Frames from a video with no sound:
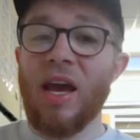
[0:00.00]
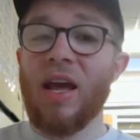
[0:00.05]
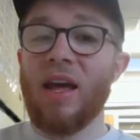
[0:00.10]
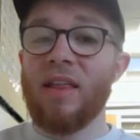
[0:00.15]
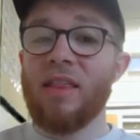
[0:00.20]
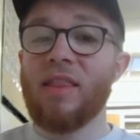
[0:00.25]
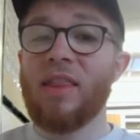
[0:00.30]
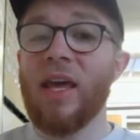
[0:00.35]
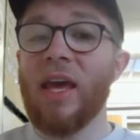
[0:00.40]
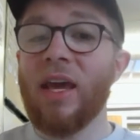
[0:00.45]

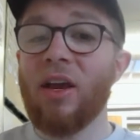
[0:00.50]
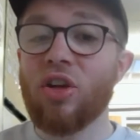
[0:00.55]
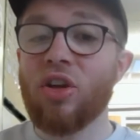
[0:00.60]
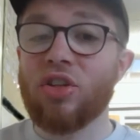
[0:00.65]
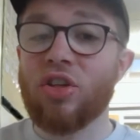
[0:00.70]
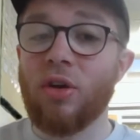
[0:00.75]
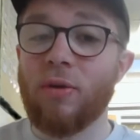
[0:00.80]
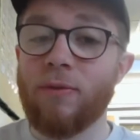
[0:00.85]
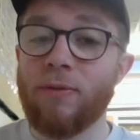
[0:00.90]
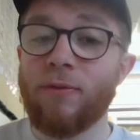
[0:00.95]
they
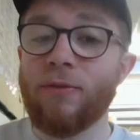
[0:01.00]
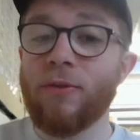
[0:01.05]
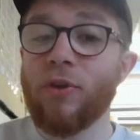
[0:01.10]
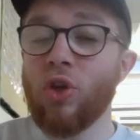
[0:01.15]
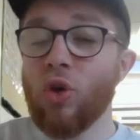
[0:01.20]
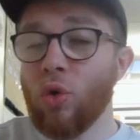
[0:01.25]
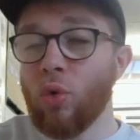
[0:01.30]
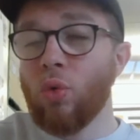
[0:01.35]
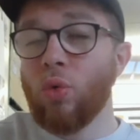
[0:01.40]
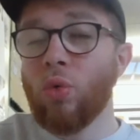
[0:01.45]
got a
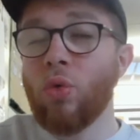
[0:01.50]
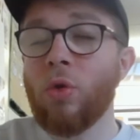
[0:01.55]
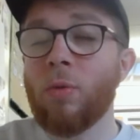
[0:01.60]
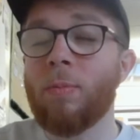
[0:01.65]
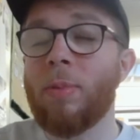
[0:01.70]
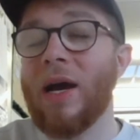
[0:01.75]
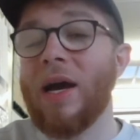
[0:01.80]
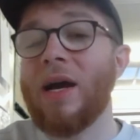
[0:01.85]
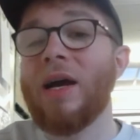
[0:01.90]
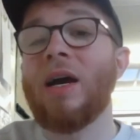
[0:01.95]

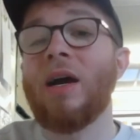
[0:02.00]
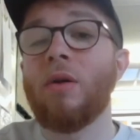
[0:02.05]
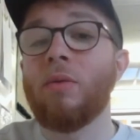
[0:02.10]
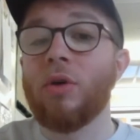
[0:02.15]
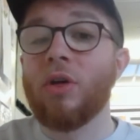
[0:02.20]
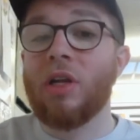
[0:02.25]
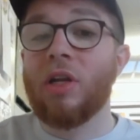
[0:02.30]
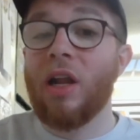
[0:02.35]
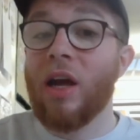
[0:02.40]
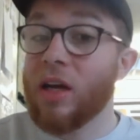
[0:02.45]

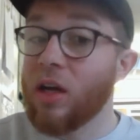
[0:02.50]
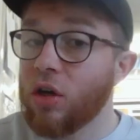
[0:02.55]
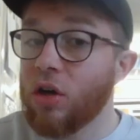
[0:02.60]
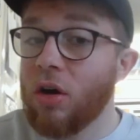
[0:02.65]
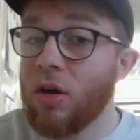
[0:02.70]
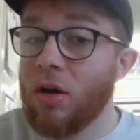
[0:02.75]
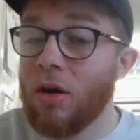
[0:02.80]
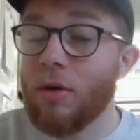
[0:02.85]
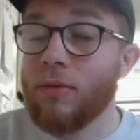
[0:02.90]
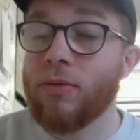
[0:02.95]
fuel-powered, like a
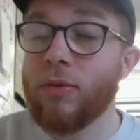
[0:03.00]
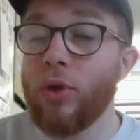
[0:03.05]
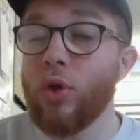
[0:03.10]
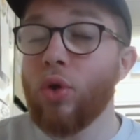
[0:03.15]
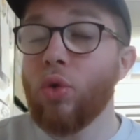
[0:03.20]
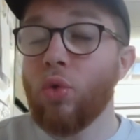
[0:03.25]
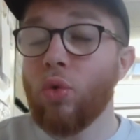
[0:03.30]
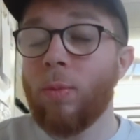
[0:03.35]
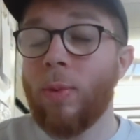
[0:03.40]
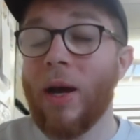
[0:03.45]
car,
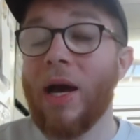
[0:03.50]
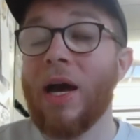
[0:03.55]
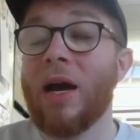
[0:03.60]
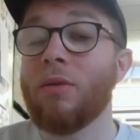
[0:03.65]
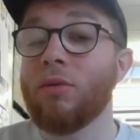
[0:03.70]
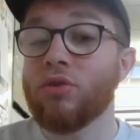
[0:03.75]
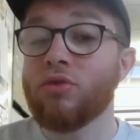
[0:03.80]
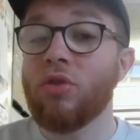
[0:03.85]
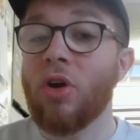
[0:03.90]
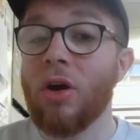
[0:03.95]

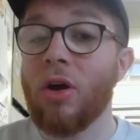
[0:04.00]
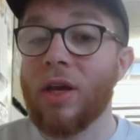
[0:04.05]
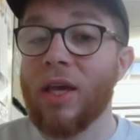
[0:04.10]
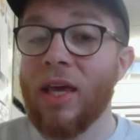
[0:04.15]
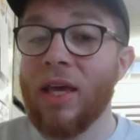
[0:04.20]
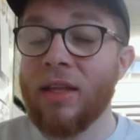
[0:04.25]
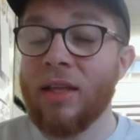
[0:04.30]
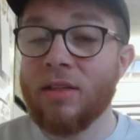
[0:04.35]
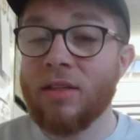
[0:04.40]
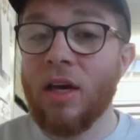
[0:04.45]
fuel-powered
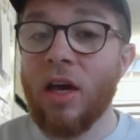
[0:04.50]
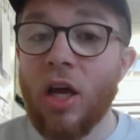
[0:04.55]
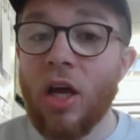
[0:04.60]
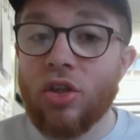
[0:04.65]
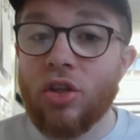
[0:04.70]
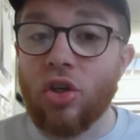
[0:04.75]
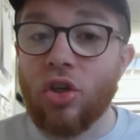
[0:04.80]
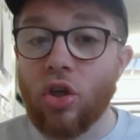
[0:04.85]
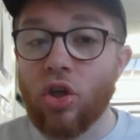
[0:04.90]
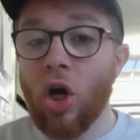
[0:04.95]
rocket
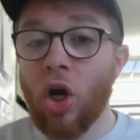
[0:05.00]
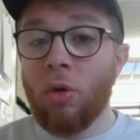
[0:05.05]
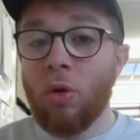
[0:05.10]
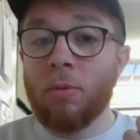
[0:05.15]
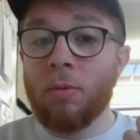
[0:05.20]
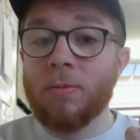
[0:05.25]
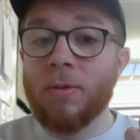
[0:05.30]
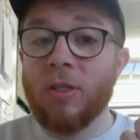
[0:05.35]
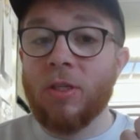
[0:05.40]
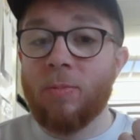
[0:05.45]
to go
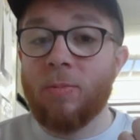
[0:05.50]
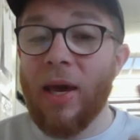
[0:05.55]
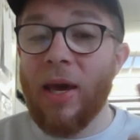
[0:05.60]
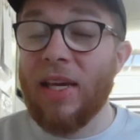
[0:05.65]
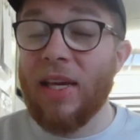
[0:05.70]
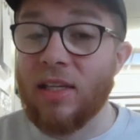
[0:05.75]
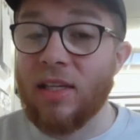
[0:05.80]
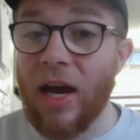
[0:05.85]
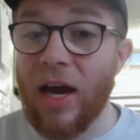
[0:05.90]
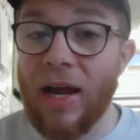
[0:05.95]
up to
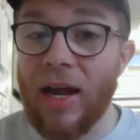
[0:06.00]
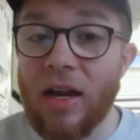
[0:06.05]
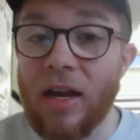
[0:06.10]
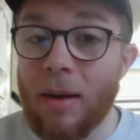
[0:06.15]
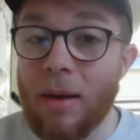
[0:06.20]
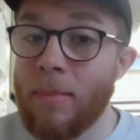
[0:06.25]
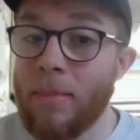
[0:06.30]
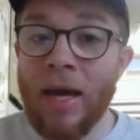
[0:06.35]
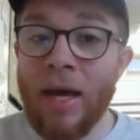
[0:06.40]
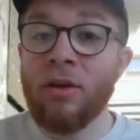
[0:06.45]
space, and
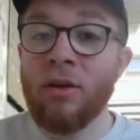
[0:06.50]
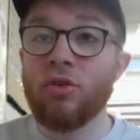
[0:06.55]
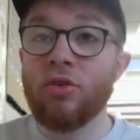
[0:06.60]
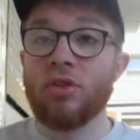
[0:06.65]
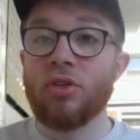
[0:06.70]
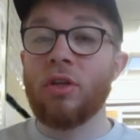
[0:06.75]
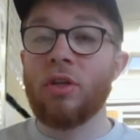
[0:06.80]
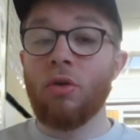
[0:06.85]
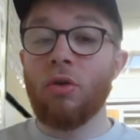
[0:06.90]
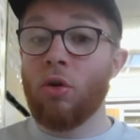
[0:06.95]
a man
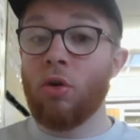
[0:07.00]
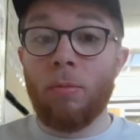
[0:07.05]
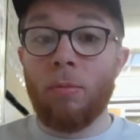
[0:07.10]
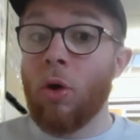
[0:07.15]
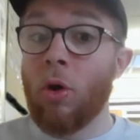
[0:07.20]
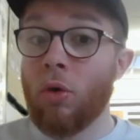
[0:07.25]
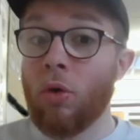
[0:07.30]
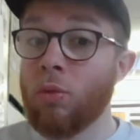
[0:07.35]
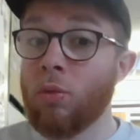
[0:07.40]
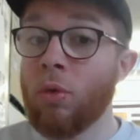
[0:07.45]
doesn't,
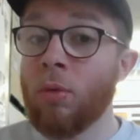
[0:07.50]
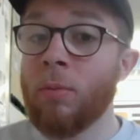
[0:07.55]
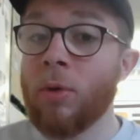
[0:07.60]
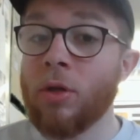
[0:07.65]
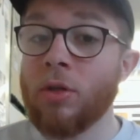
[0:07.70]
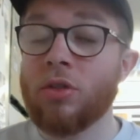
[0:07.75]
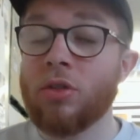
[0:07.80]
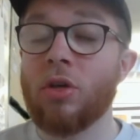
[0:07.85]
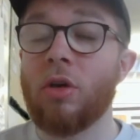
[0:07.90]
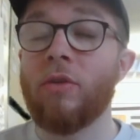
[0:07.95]
or
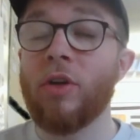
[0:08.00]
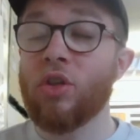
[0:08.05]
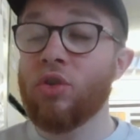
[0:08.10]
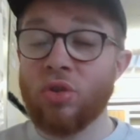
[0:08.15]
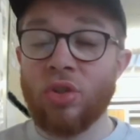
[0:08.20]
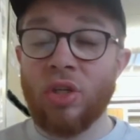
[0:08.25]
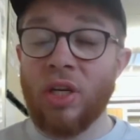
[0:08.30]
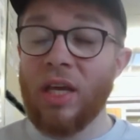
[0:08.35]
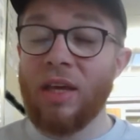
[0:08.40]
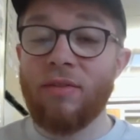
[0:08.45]
woman, sorry,
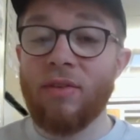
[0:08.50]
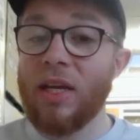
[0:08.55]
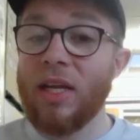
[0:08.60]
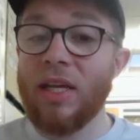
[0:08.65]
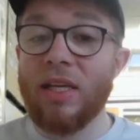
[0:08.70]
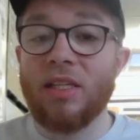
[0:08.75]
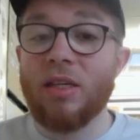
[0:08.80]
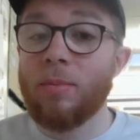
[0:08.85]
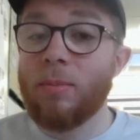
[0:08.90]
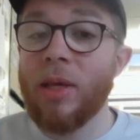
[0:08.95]
doesn't even
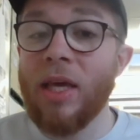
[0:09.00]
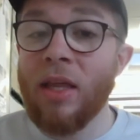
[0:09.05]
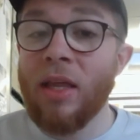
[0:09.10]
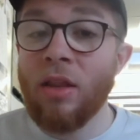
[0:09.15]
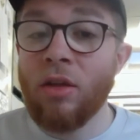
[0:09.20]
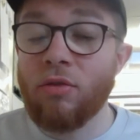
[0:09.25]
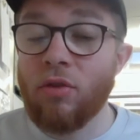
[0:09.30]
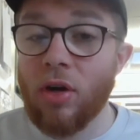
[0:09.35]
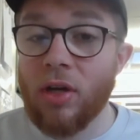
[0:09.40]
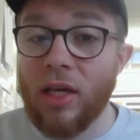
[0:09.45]
need to be in
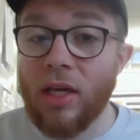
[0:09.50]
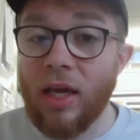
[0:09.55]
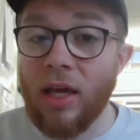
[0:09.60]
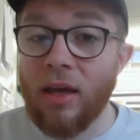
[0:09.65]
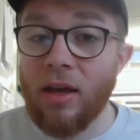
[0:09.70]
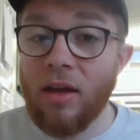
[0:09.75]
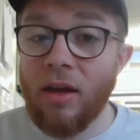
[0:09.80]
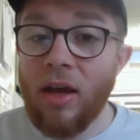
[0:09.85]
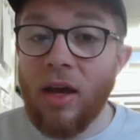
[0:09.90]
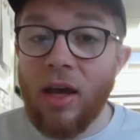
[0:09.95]
the
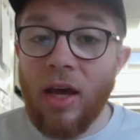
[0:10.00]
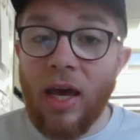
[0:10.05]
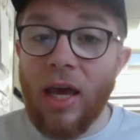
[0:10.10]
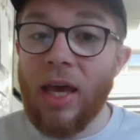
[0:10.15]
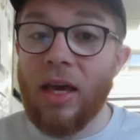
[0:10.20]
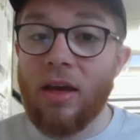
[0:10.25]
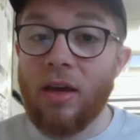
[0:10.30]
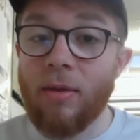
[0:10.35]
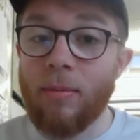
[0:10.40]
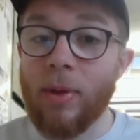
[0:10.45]
rocket.
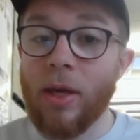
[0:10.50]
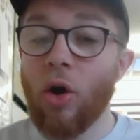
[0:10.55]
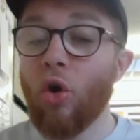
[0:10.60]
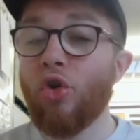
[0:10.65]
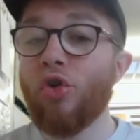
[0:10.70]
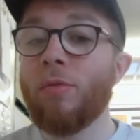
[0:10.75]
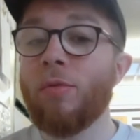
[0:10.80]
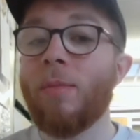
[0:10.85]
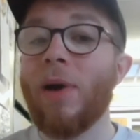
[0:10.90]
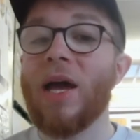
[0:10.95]
It can be
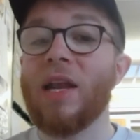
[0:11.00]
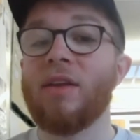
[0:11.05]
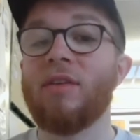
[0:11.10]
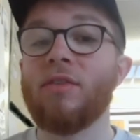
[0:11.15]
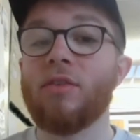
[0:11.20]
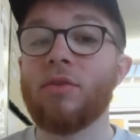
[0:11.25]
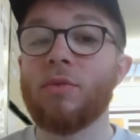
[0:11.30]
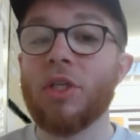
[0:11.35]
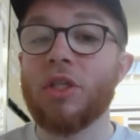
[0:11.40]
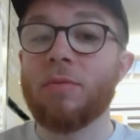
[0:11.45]

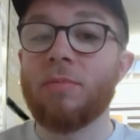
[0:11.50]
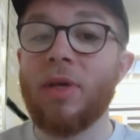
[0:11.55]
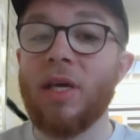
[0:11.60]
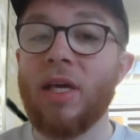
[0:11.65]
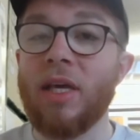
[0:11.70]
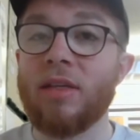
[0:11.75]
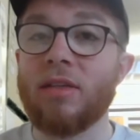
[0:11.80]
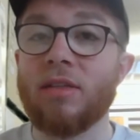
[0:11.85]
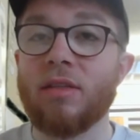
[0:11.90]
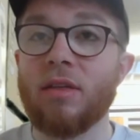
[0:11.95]
unmanned, which
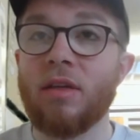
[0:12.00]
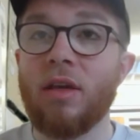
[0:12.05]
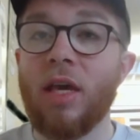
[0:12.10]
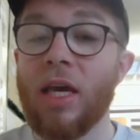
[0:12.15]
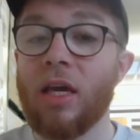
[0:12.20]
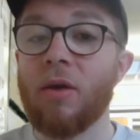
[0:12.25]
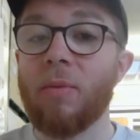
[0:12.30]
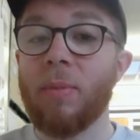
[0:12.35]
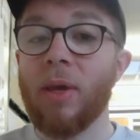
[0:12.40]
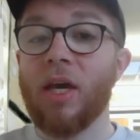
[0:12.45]
means
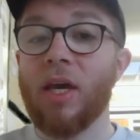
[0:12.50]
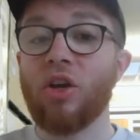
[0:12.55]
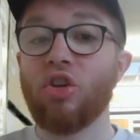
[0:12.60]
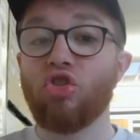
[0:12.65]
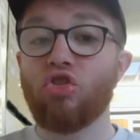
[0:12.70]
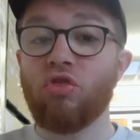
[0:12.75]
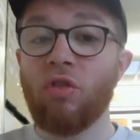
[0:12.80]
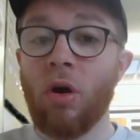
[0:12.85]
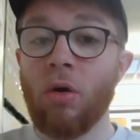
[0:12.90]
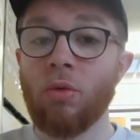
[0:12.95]
it can be
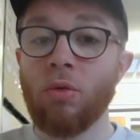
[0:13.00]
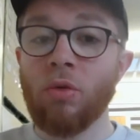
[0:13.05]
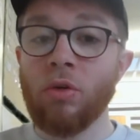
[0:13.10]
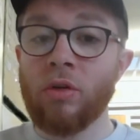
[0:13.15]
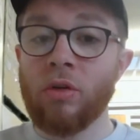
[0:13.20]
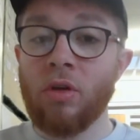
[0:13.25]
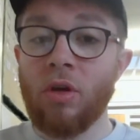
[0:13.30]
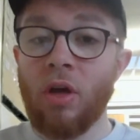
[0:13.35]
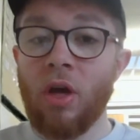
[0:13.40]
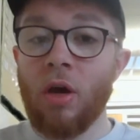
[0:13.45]

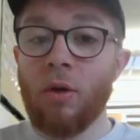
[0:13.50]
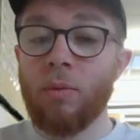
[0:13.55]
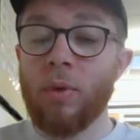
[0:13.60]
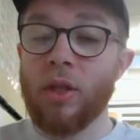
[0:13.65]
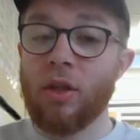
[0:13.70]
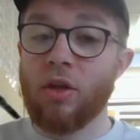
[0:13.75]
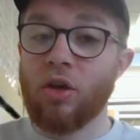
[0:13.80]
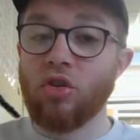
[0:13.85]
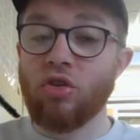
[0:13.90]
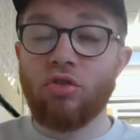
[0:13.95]
controlled
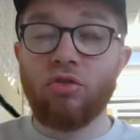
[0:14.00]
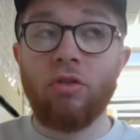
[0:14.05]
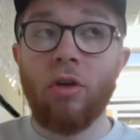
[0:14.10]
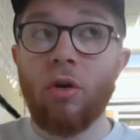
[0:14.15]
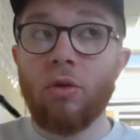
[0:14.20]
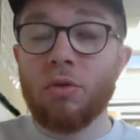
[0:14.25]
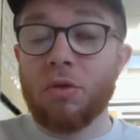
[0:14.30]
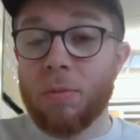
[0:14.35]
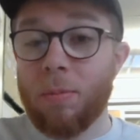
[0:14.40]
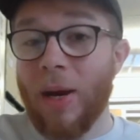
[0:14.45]
with
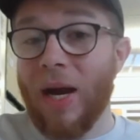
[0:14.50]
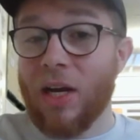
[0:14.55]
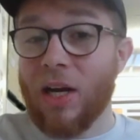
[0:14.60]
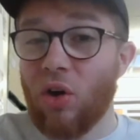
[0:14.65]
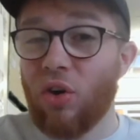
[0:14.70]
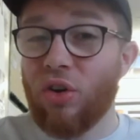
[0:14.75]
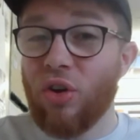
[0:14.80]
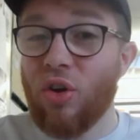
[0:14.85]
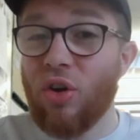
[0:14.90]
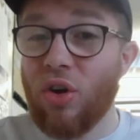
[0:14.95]
controls back
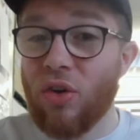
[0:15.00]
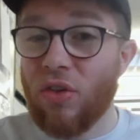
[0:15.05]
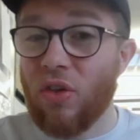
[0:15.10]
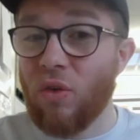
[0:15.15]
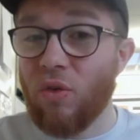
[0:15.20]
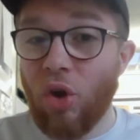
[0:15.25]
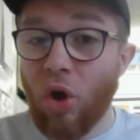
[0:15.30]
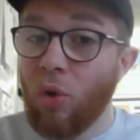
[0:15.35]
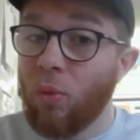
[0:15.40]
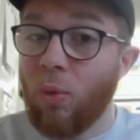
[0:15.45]
on Earth, so
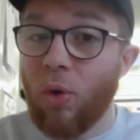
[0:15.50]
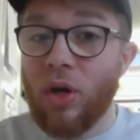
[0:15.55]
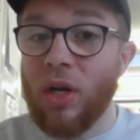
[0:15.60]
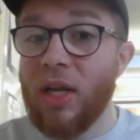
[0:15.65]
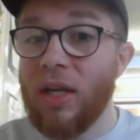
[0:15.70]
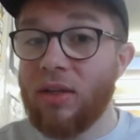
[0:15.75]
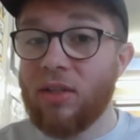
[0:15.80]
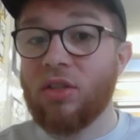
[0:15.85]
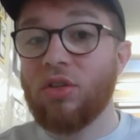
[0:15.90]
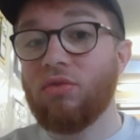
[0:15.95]
no one
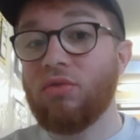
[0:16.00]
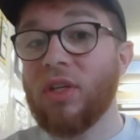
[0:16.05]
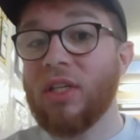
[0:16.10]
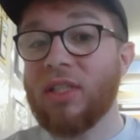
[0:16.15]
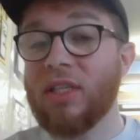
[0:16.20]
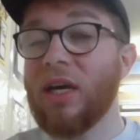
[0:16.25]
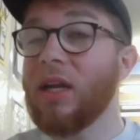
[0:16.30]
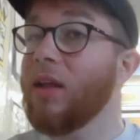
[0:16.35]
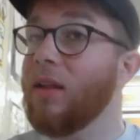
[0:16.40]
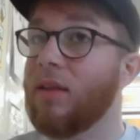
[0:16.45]
needs to
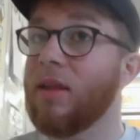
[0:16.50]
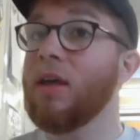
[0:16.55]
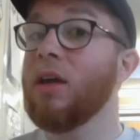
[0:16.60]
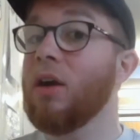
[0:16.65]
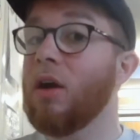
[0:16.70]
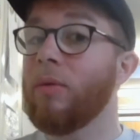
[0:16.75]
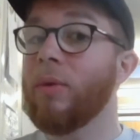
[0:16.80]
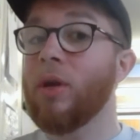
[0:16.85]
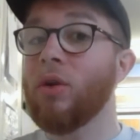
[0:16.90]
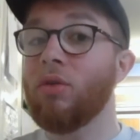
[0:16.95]
risk anything
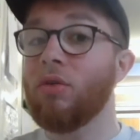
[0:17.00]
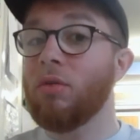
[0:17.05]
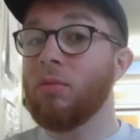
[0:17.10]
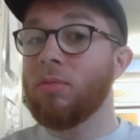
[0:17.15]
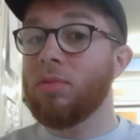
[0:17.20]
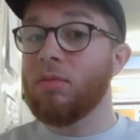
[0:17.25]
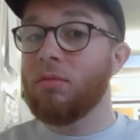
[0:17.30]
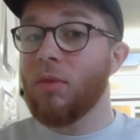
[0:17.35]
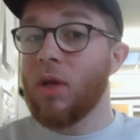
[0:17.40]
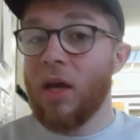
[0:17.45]
going up.